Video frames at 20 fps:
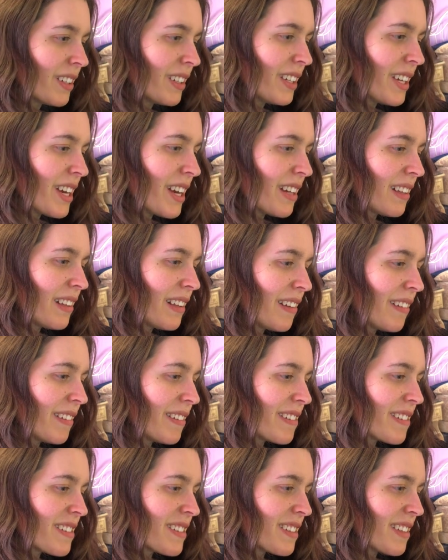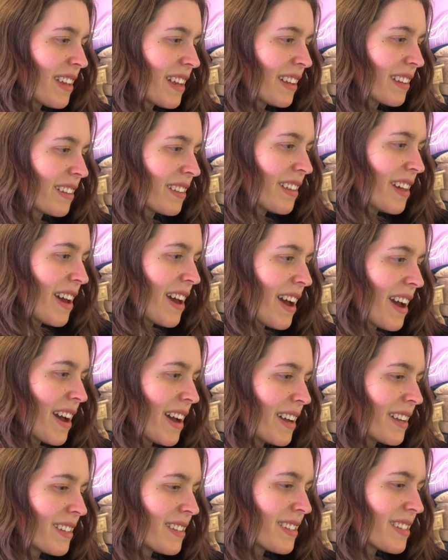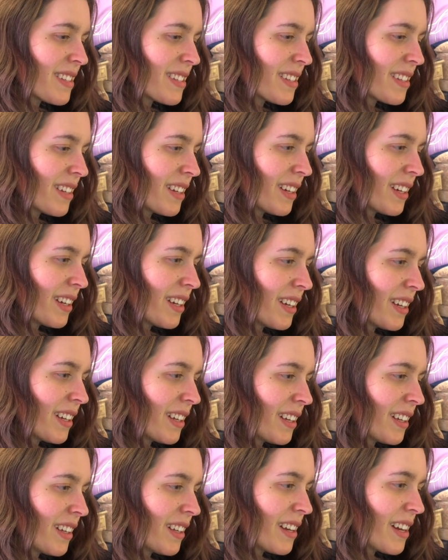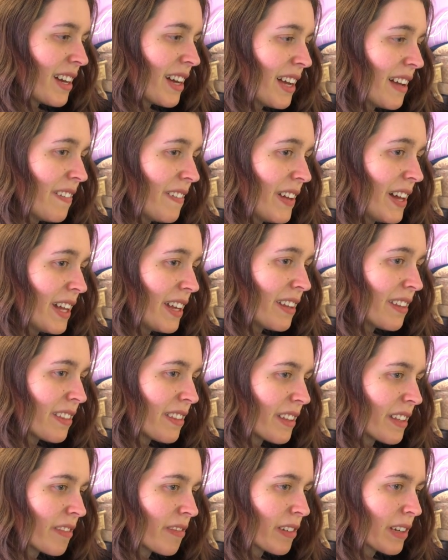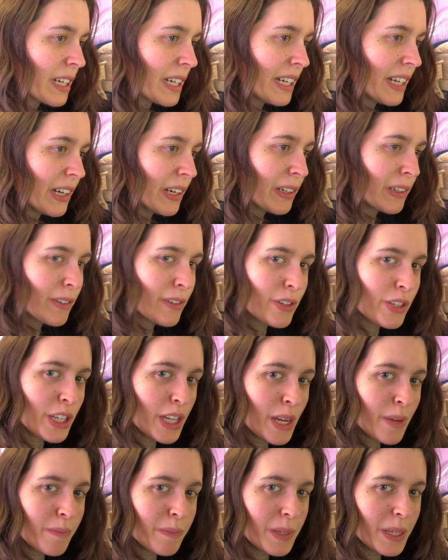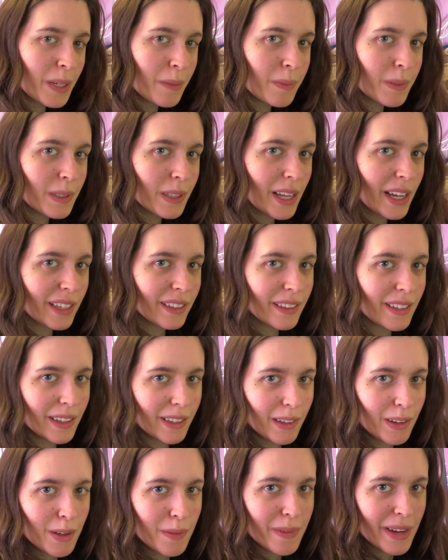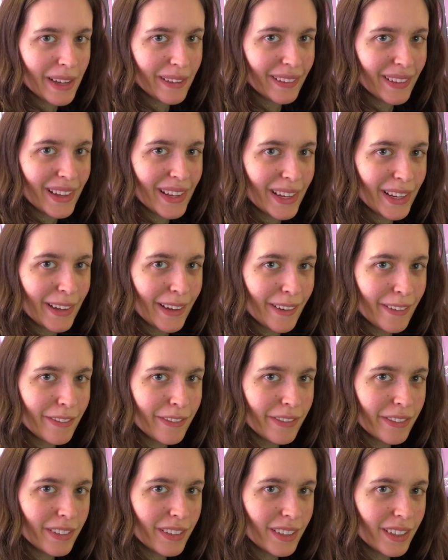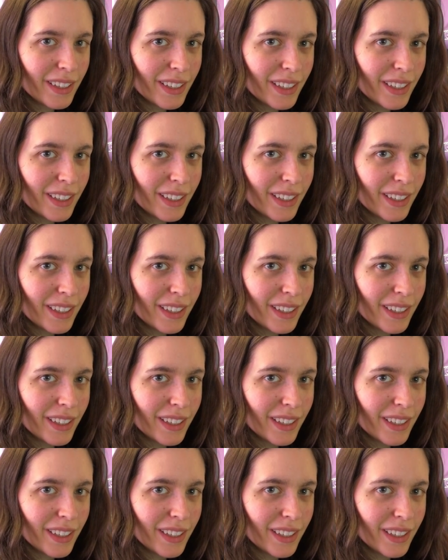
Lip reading: Yeah, loners like that. I've had a thing for characters and people like that all my life.